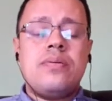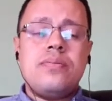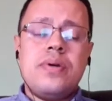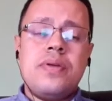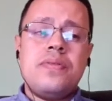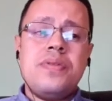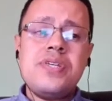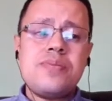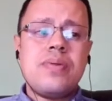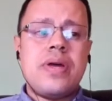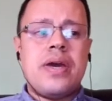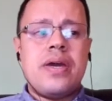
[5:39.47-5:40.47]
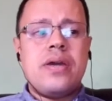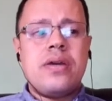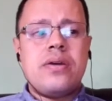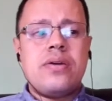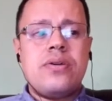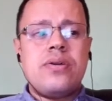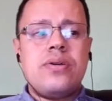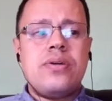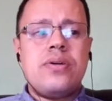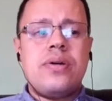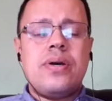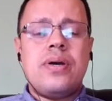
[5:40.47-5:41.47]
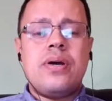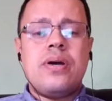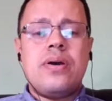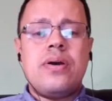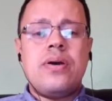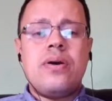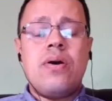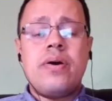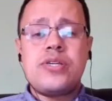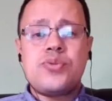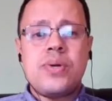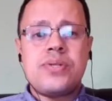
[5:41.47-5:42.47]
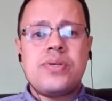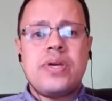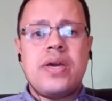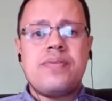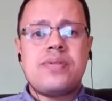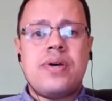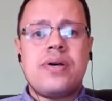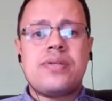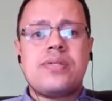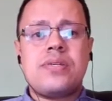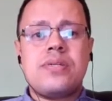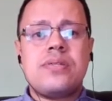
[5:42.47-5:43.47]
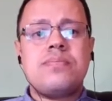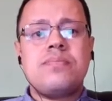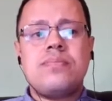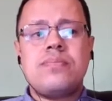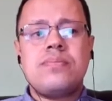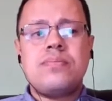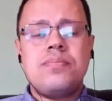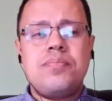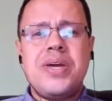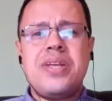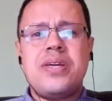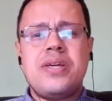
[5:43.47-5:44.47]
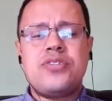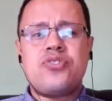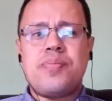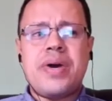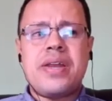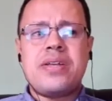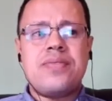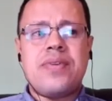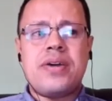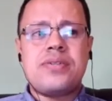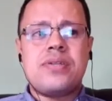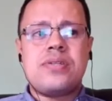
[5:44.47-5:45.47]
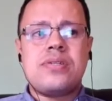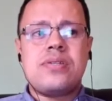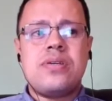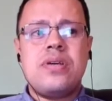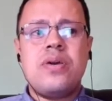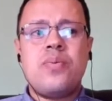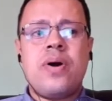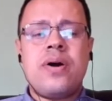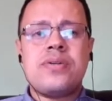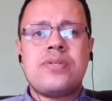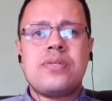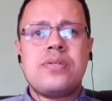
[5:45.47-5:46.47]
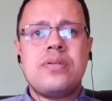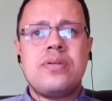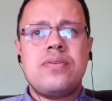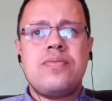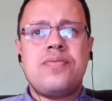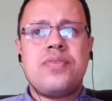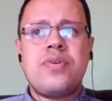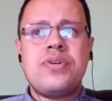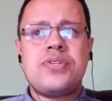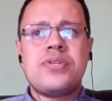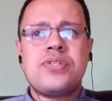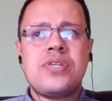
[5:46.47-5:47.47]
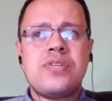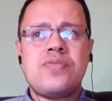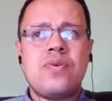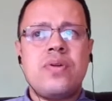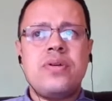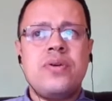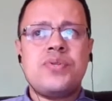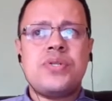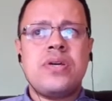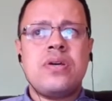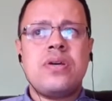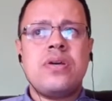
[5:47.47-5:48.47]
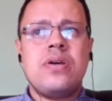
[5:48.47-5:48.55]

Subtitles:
In this play, August Wilson gives us many dramatic devices. He was very successful in using